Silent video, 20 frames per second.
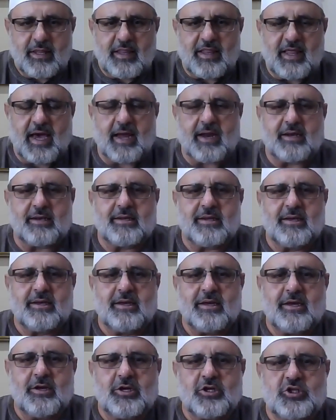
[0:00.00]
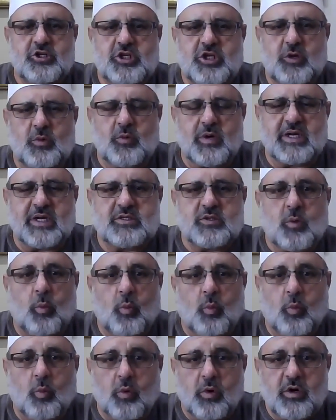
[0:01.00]
that she was
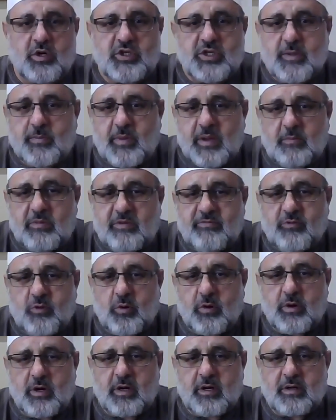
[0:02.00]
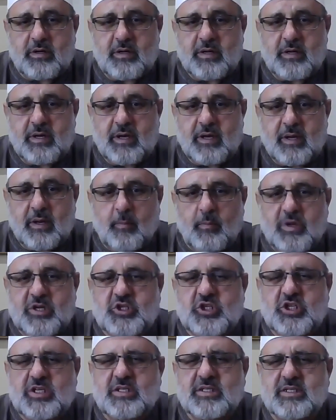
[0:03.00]
worshiping before, but
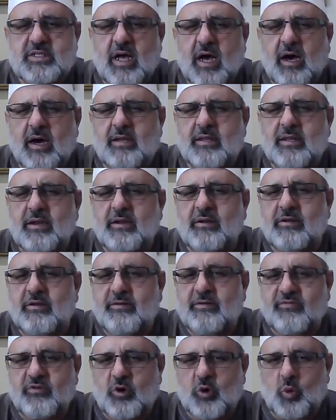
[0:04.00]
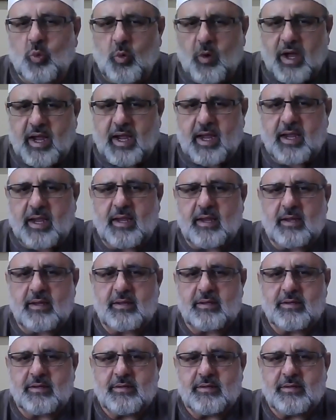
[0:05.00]
she saw it in a different way.